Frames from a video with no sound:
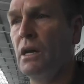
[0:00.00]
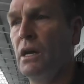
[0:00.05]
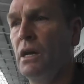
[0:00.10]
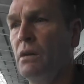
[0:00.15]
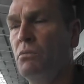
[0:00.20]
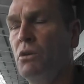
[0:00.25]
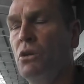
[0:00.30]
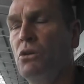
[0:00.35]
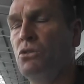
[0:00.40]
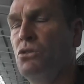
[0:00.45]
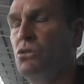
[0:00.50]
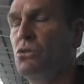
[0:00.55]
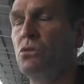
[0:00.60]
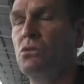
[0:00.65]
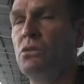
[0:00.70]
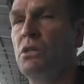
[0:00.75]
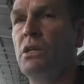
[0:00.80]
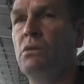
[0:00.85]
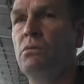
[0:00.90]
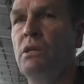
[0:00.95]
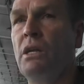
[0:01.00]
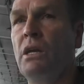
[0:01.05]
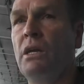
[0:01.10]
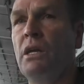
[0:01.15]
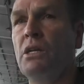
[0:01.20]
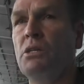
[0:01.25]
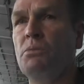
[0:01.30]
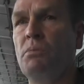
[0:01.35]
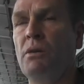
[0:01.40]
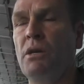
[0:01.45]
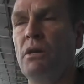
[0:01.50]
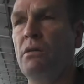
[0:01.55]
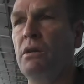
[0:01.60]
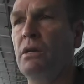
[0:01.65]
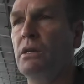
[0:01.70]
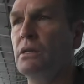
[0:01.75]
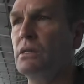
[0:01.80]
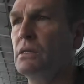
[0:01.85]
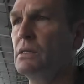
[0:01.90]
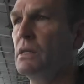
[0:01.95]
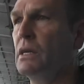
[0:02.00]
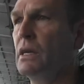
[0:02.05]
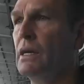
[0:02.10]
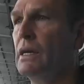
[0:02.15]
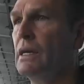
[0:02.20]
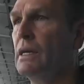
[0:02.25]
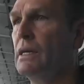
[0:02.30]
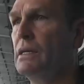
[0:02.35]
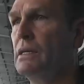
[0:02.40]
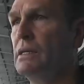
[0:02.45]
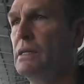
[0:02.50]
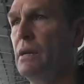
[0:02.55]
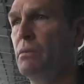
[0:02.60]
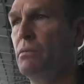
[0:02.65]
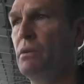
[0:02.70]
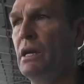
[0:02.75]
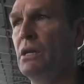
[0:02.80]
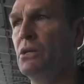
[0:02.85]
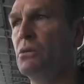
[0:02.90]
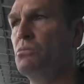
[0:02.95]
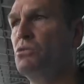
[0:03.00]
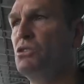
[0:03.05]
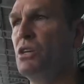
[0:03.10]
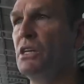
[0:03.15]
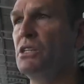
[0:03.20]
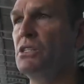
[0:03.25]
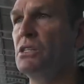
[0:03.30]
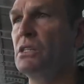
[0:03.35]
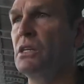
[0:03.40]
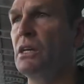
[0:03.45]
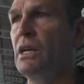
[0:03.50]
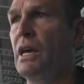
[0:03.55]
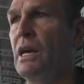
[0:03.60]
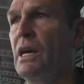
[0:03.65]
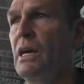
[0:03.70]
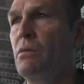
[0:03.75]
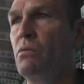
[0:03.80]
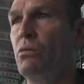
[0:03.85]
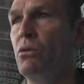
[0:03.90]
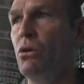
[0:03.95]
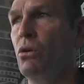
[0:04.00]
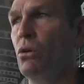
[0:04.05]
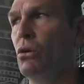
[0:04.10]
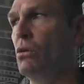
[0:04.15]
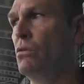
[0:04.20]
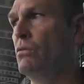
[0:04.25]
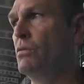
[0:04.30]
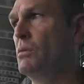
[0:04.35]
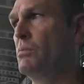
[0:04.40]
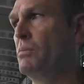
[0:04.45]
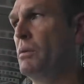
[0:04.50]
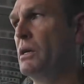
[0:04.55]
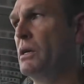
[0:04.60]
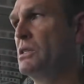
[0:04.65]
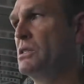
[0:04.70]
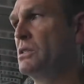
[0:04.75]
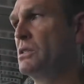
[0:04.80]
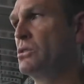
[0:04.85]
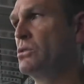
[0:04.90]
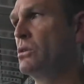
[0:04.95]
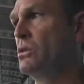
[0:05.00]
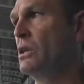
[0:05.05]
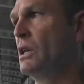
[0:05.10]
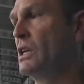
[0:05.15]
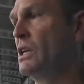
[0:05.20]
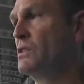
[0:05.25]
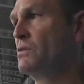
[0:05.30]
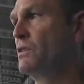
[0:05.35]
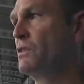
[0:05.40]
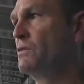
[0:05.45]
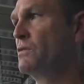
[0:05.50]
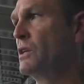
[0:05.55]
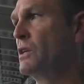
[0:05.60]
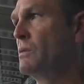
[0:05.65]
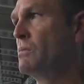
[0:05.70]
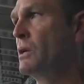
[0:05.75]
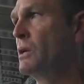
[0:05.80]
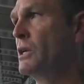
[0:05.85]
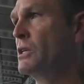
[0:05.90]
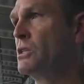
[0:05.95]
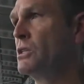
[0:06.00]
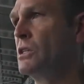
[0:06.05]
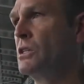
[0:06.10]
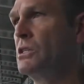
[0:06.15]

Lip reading: And we just couldn't deal with that next period. And then we end up chasing the game. We're all over the place the sort of last 15 minutes.